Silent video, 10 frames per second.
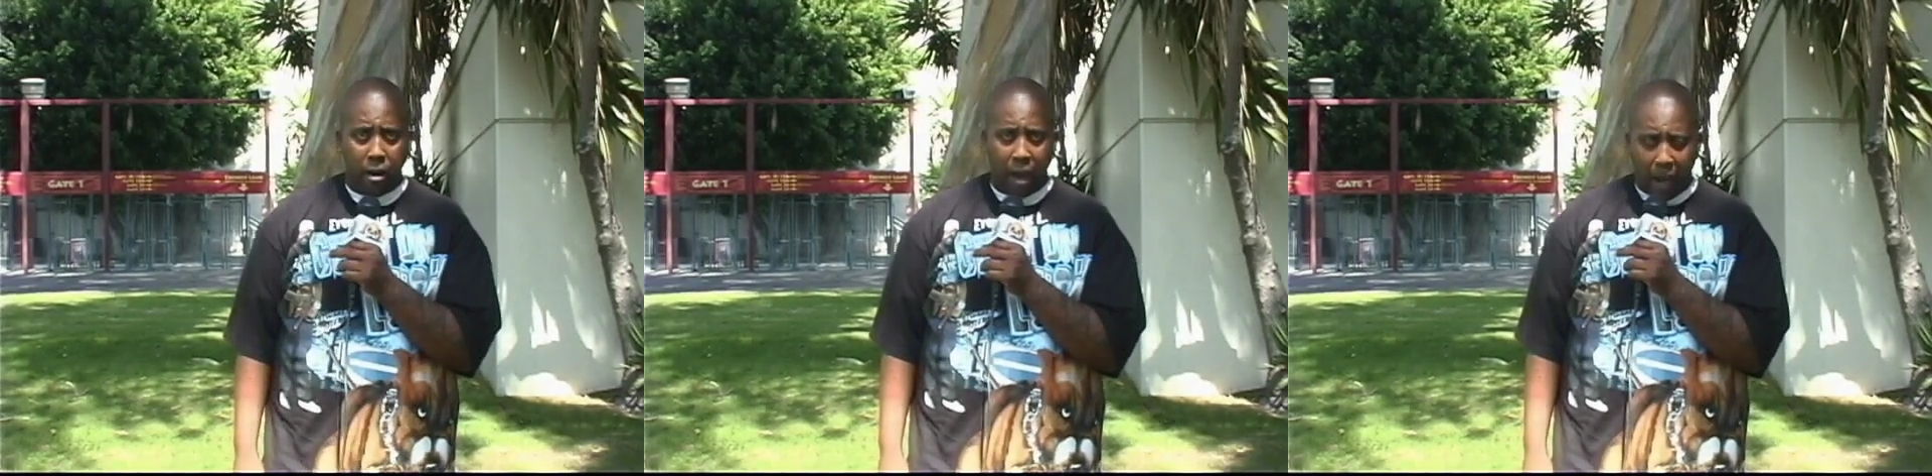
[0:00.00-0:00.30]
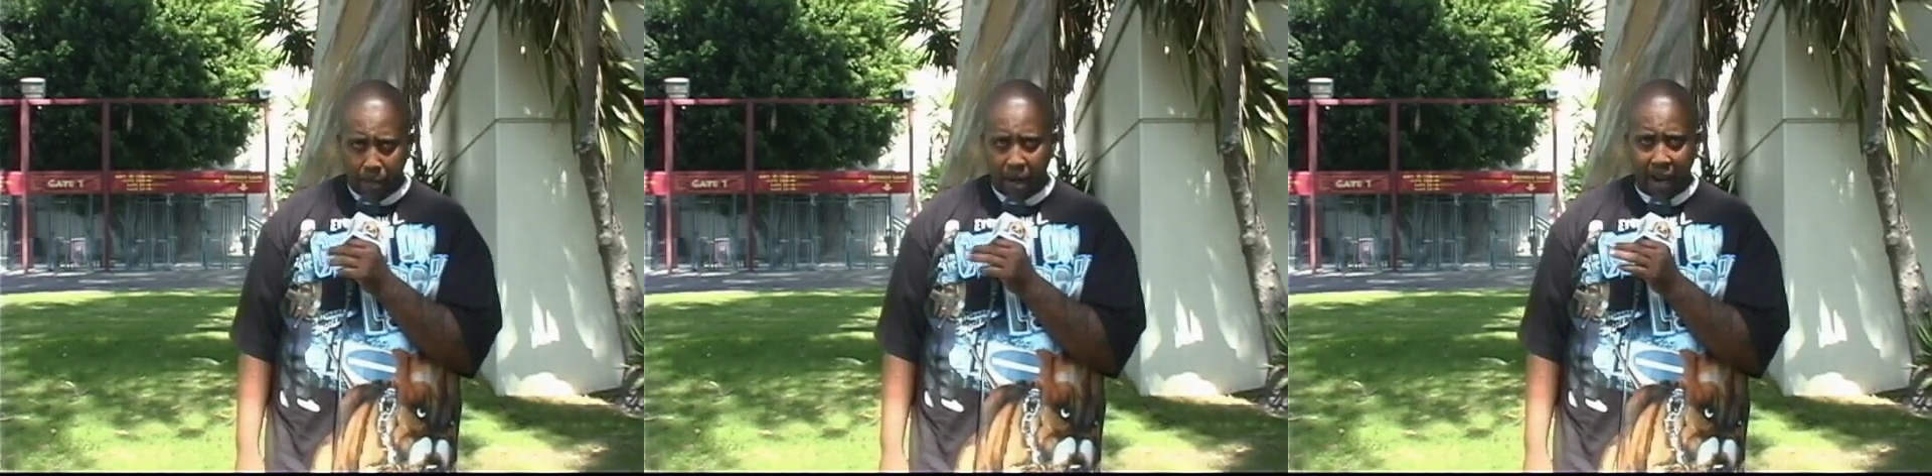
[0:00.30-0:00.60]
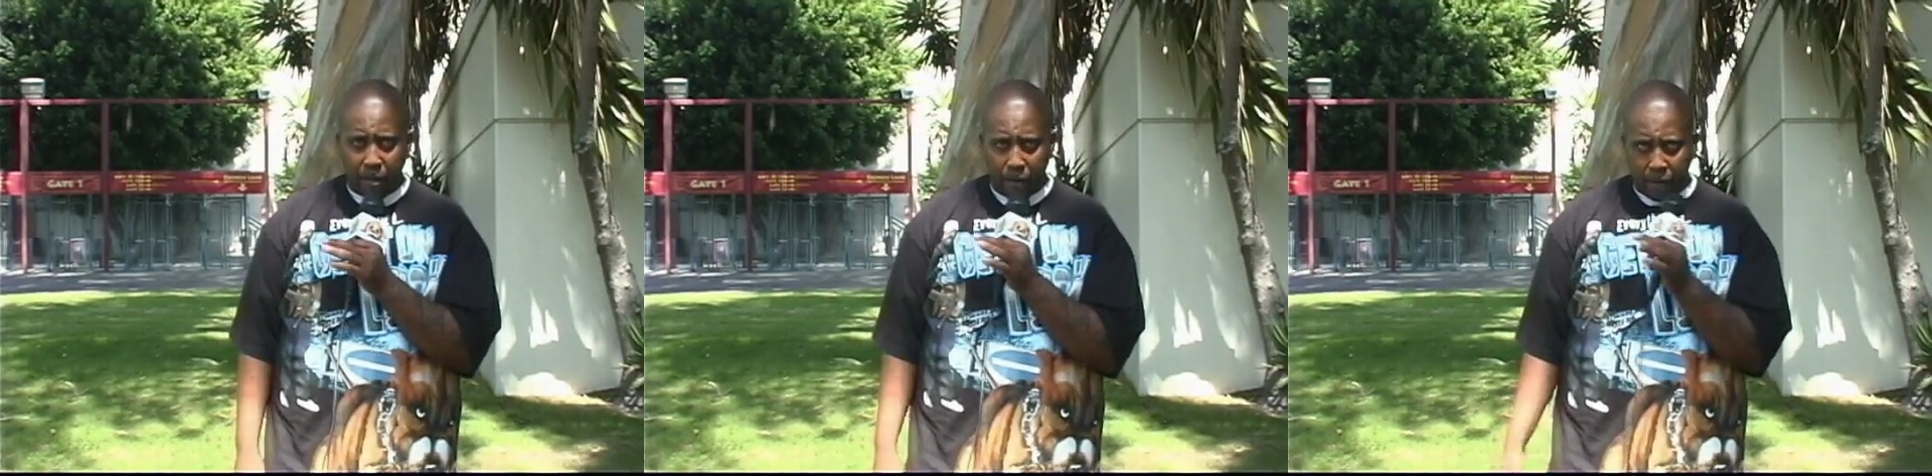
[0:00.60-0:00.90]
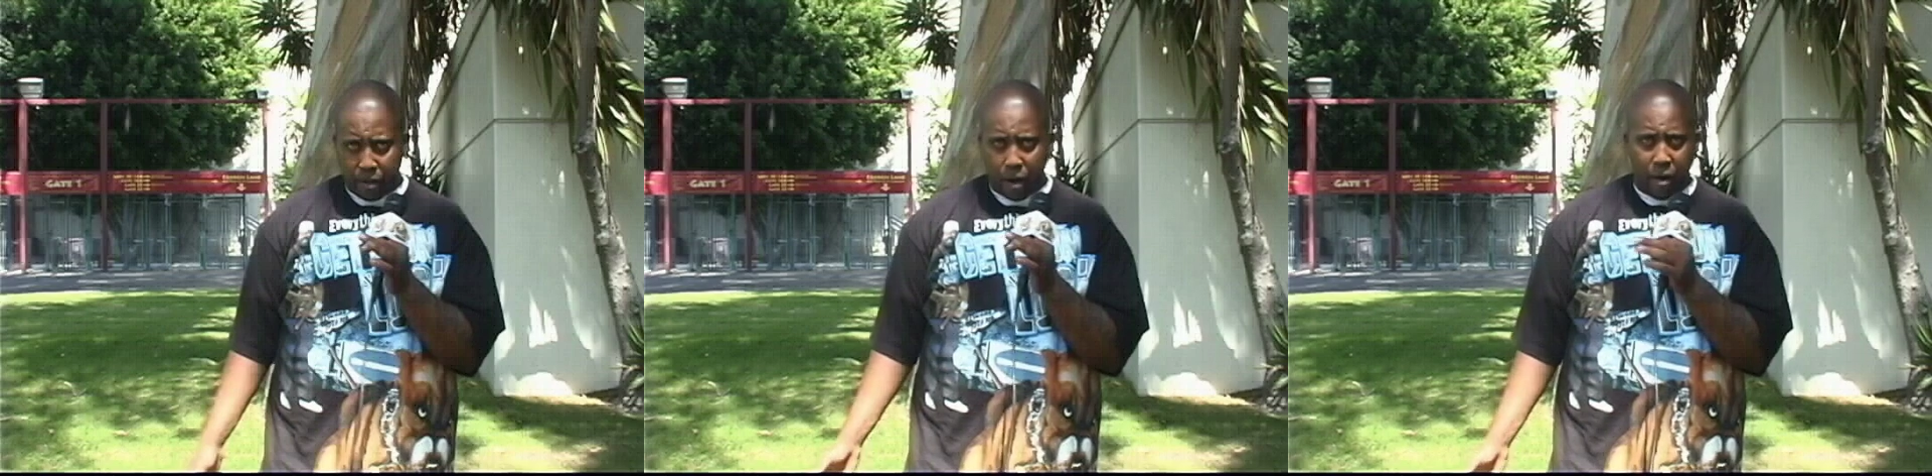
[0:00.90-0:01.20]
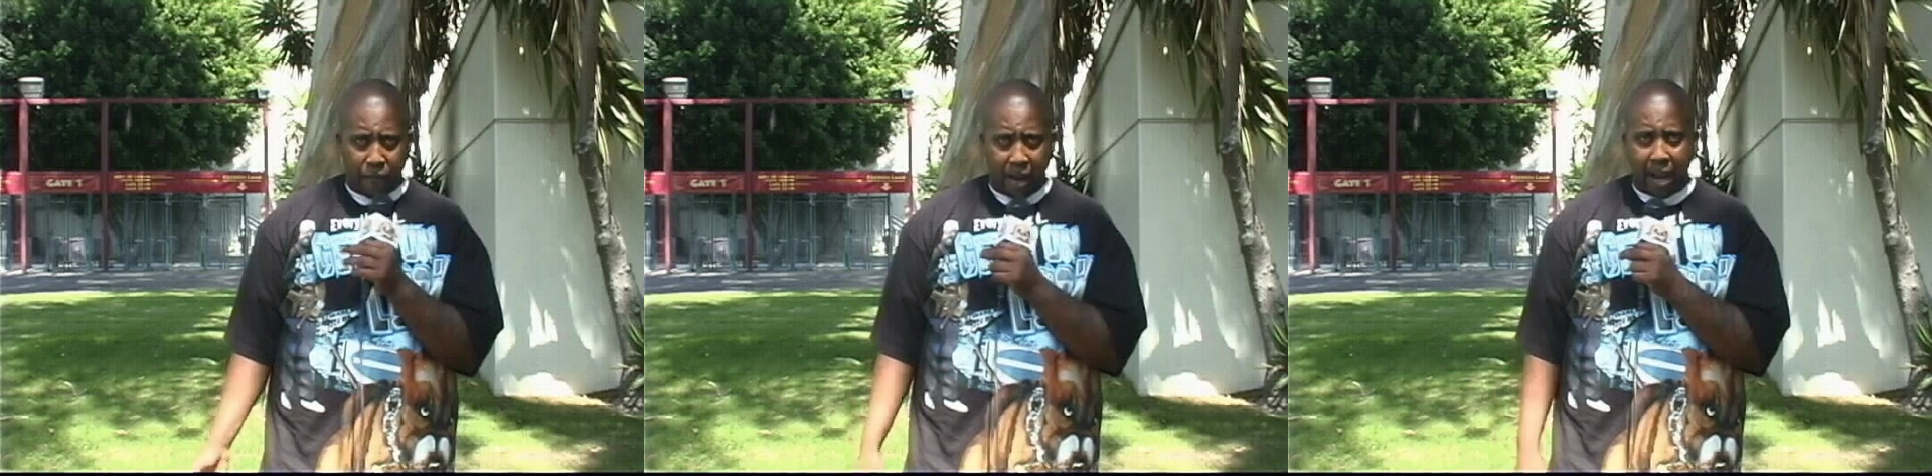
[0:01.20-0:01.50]
I've been having them for
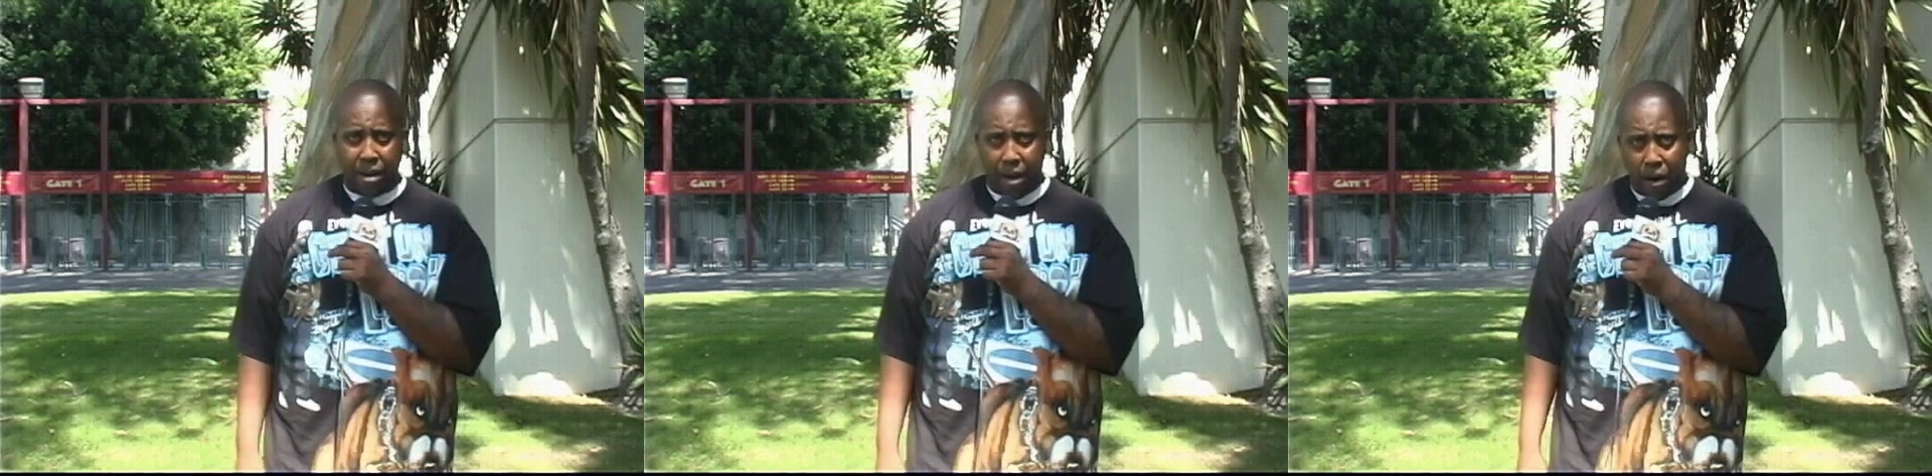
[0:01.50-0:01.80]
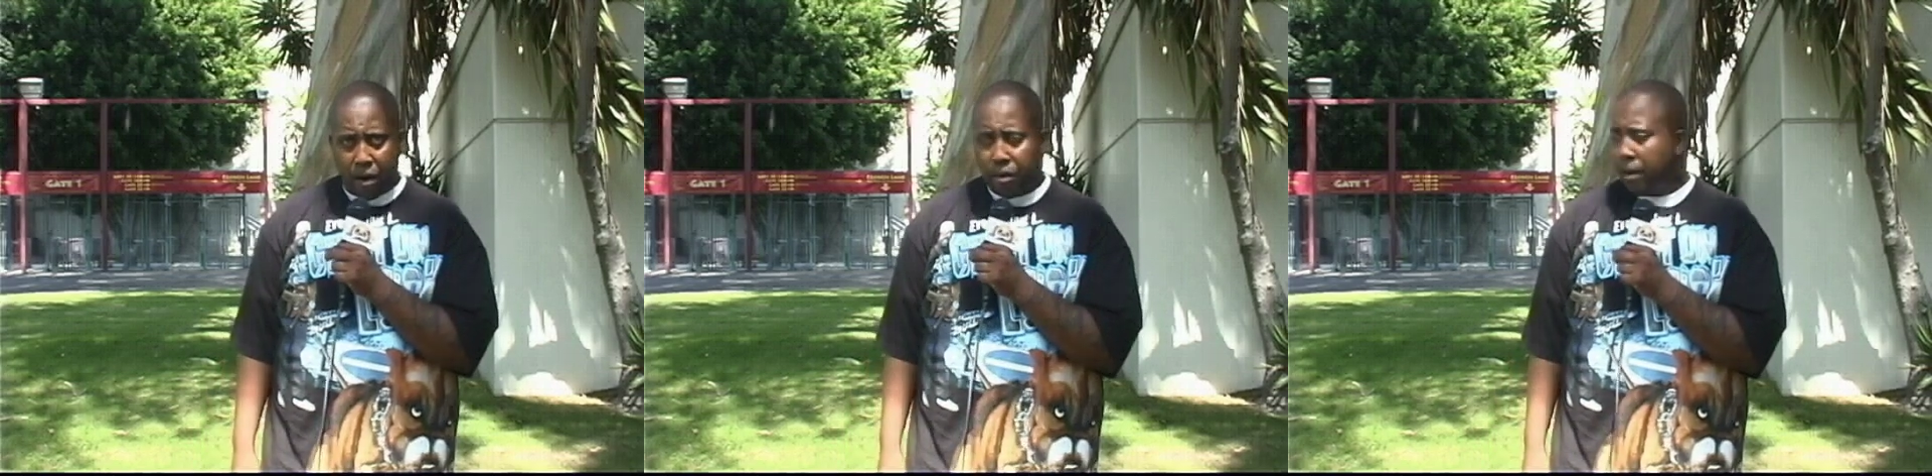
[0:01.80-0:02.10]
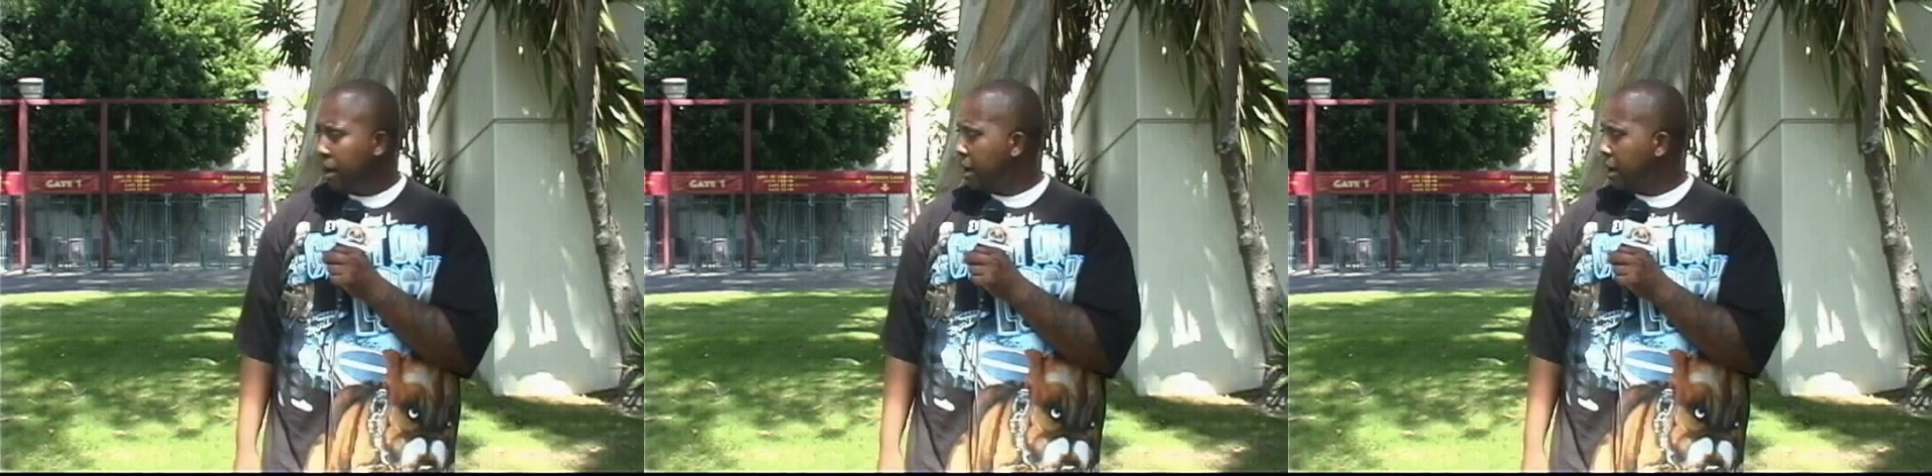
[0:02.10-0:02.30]
35 years,